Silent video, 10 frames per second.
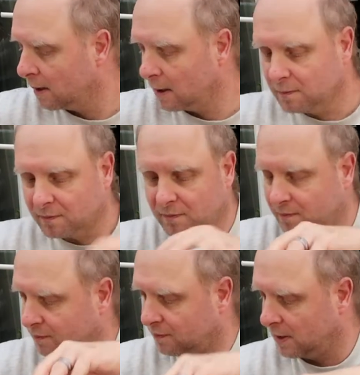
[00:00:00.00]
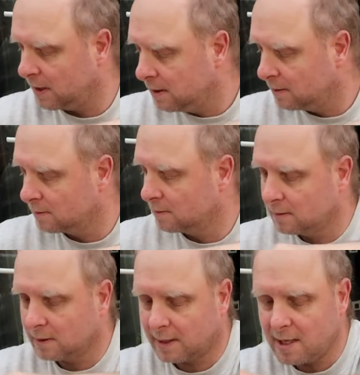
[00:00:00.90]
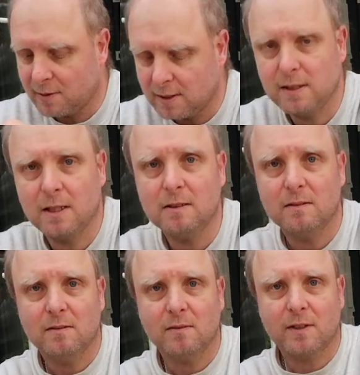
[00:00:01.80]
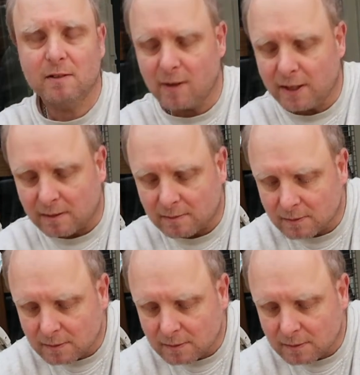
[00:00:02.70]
hopefully get the thing running.